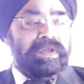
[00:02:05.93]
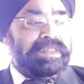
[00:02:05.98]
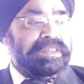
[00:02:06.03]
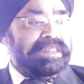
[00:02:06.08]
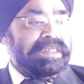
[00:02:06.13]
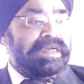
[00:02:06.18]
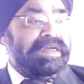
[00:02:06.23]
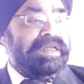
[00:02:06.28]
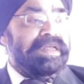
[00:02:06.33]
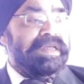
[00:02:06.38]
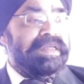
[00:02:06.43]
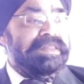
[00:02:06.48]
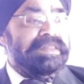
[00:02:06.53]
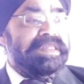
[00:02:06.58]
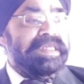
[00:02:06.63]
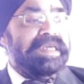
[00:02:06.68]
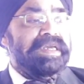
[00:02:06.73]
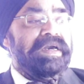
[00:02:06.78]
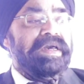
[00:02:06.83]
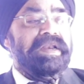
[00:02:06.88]

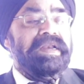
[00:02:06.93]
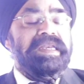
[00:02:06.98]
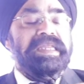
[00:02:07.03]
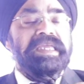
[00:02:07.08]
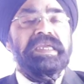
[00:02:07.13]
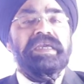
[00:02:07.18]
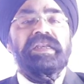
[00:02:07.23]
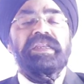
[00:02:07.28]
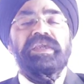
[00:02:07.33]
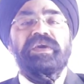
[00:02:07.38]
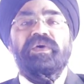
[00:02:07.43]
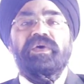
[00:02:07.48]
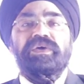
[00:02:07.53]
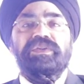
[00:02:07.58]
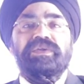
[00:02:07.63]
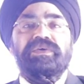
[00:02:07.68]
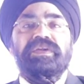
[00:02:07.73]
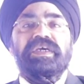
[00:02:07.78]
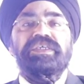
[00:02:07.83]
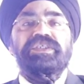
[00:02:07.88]
they are legally
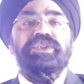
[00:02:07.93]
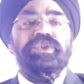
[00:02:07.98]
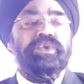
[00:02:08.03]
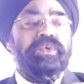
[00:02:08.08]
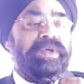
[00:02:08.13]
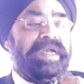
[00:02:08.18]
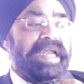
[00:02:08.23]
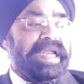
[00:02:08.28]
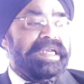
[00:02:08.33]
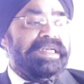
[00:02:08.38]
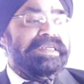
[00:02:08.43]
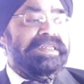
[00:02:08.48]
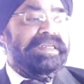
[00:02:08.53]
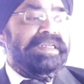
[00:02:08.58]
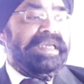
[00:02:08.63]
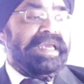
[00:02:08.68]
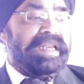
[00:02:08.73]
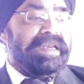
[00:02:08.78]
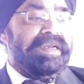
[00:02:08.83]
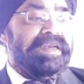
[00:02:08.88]
authorized to enter
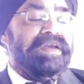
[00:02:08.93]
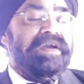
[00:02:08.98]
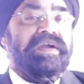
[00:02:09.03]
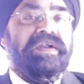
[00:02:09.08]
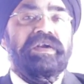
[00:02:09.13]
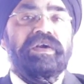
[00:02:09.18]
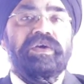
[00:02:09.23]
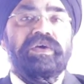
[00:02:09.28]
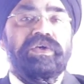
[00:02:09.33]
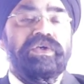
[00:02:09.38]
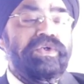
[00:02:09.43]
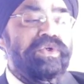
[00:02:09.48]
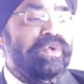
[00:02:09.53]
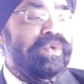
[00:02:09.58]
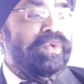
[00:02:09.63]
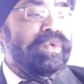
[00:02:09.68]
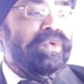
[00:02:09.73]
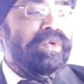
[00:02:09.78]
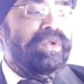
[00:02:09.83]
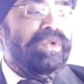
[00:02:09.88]
Canada
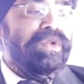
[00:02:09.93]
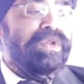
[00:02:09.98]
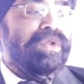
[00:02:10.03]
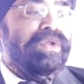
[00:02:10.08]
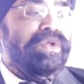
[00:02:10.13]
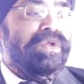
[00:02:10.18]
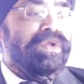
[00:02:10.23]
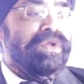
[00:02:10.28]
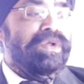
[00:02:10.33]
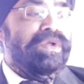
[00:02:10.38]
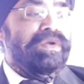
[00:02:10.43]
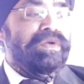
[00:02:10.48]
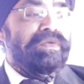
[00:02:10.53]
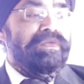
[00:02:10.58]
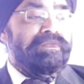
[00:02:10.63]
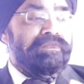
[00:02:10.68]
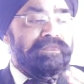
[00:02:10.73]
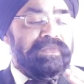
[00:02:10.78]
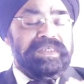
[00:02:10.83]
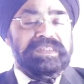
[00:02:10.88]
to
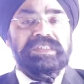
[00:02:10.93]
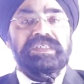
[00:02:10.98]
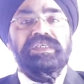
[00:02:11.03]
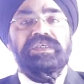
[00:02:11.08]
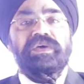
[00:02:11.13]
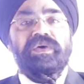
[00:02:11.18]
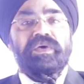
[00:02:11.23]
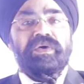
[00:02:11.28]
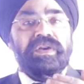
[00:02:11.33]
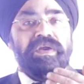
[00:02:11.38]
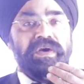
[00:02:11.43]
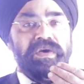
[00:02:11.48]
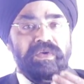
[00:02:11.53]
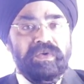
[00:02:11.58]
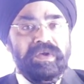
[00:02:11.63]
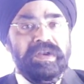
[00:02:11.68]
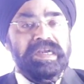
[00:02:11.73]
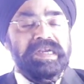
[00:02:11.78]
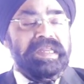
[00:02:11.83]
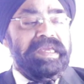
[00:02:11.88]
visit on a
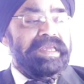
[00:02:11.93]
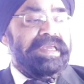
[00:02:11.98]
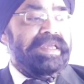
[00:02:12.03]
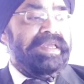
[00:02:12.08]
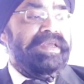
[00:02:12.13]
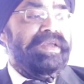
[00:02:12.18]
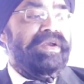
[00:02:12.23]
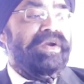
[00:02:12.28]
holiday,